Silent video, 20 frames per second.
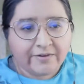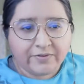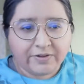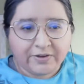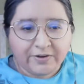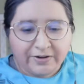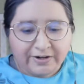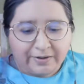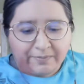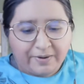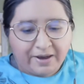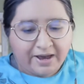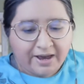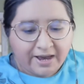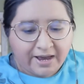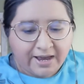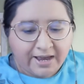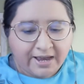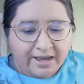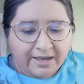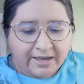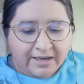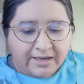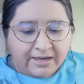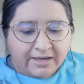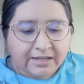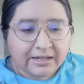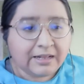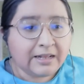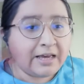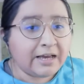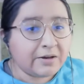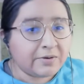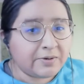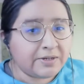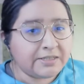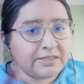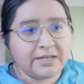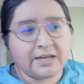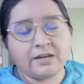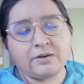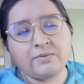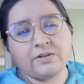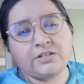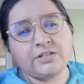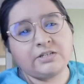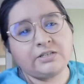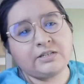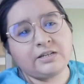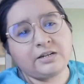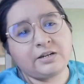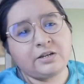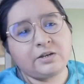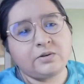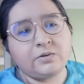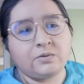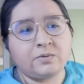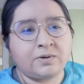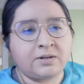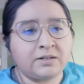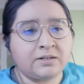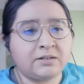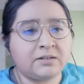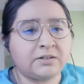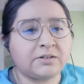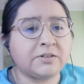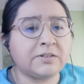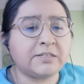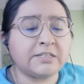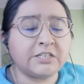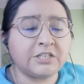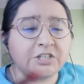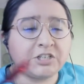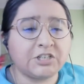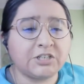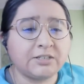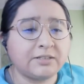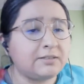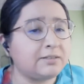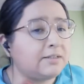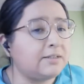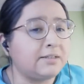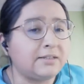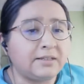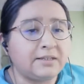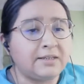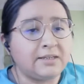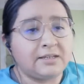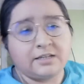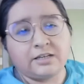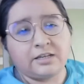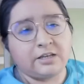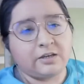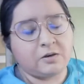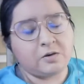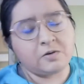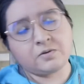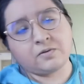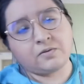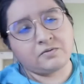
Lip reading: Cutie Pie, La Cuisine, which is a new-ish, cute,